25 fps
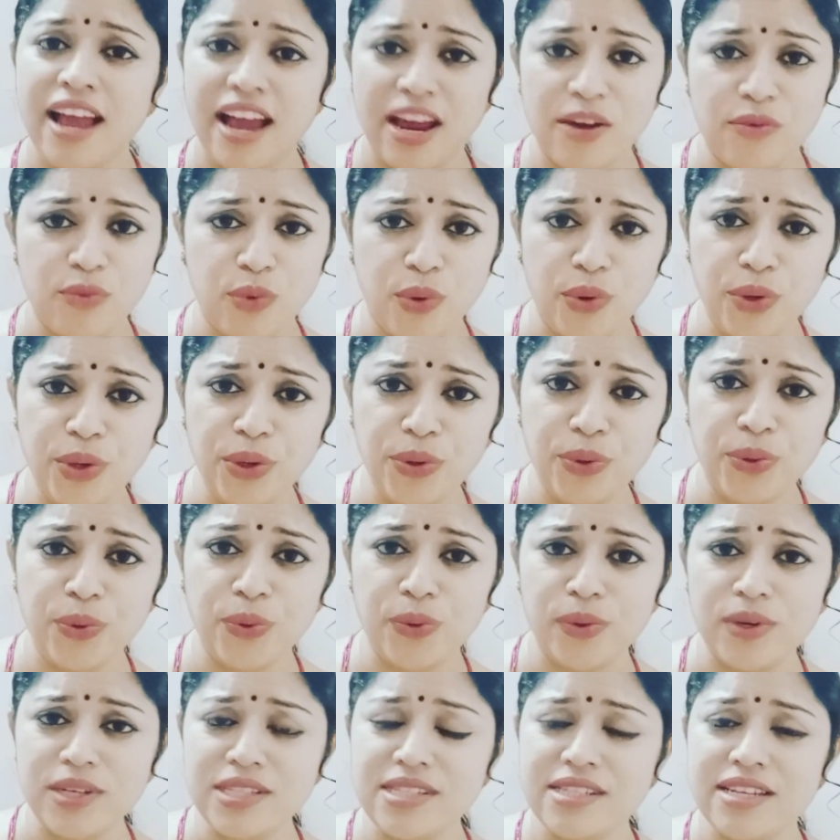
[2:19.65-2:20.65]
And what you
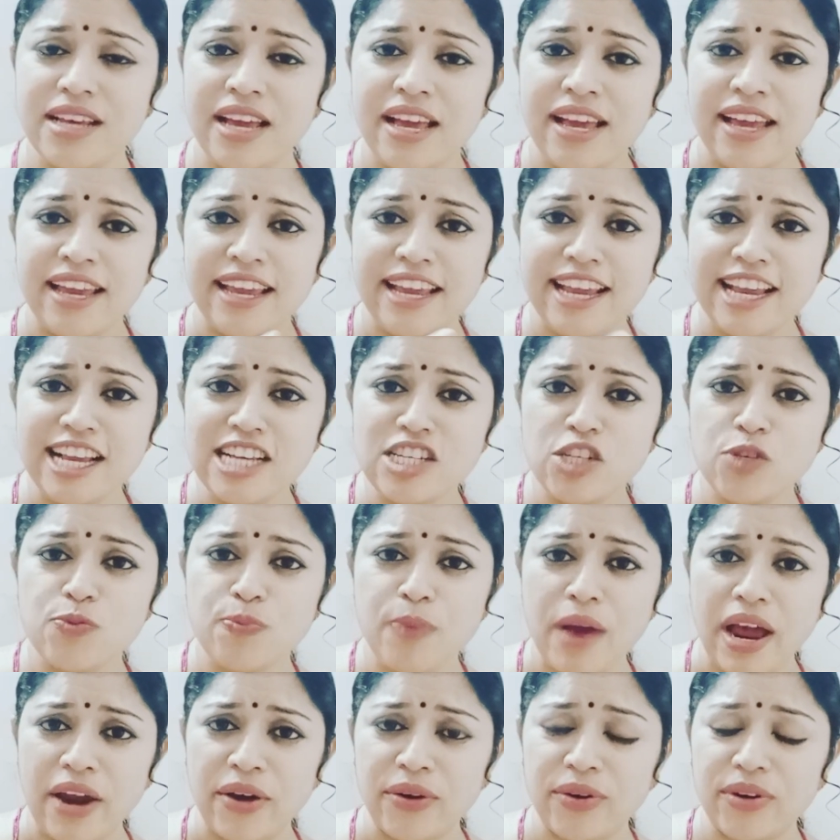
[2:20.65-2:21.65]
do is, each
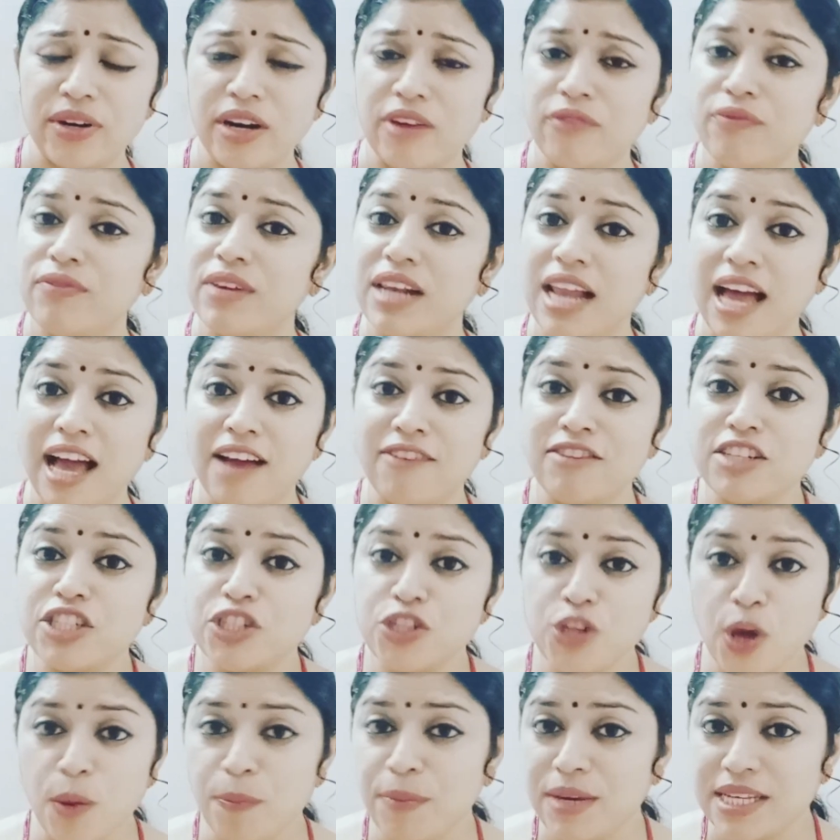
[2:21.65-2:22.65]
paragraph will have a
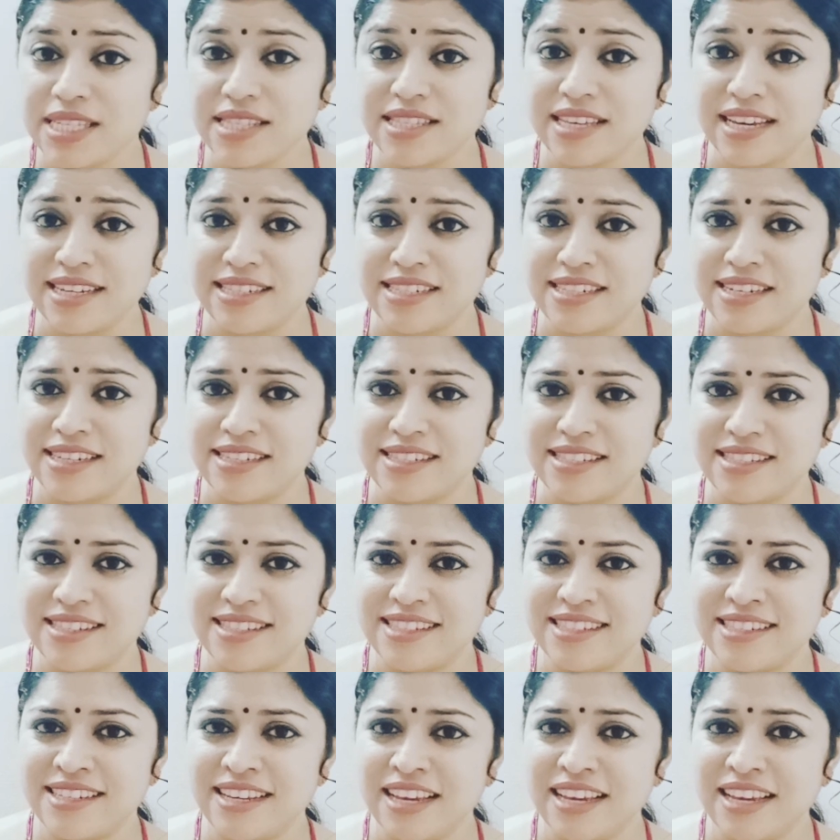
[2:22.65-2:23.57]
topic sentence.